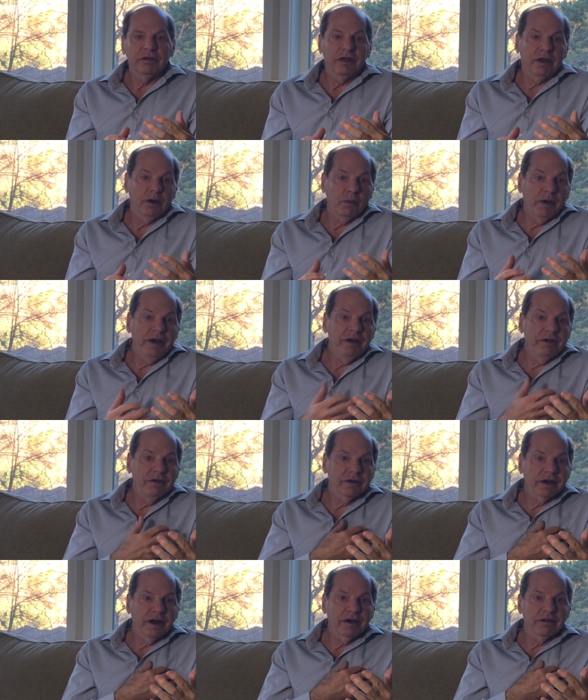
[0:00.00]
in a way,
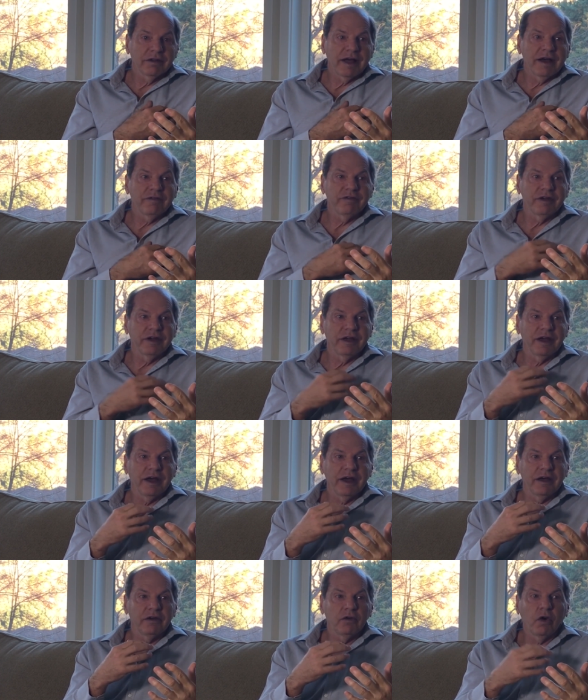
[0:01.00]
you're kind of laughing
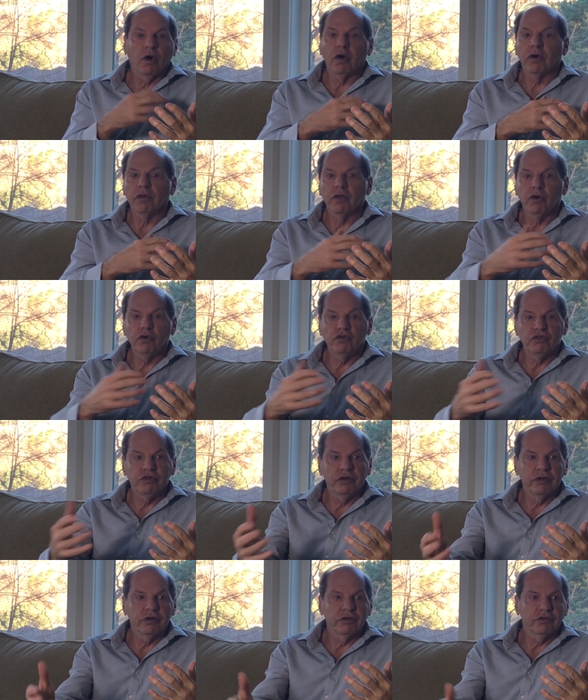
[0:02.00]
at all those
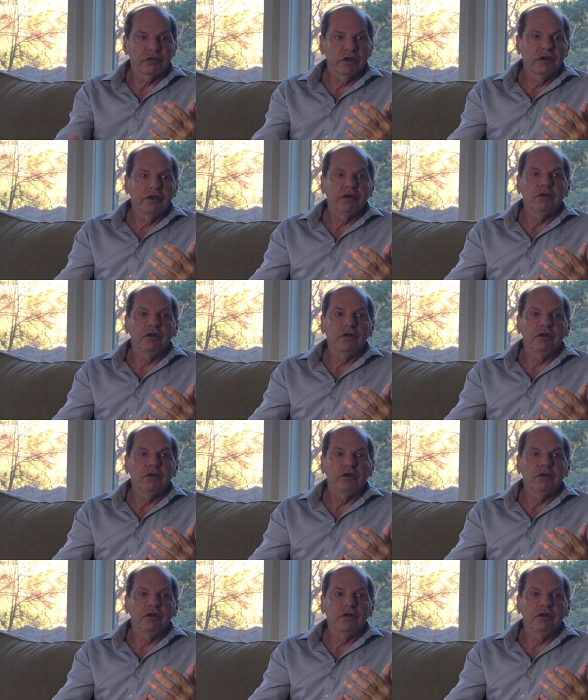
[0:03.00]
years